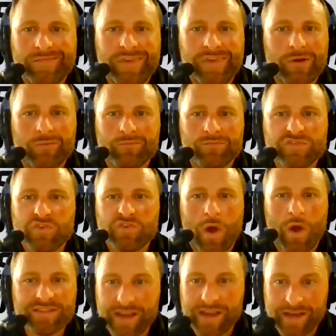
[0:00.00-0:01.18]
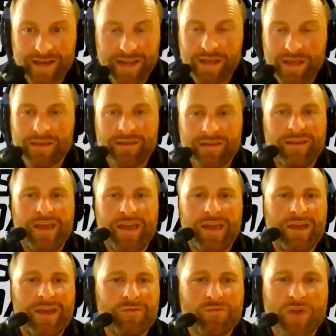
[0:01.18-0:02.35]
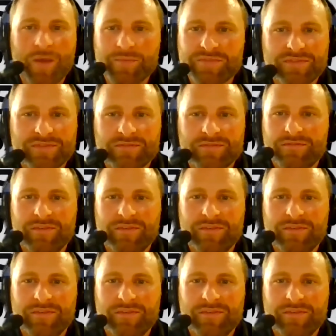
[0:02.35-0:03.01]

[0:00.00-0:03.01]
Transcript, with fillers: you know, squat technique and reps,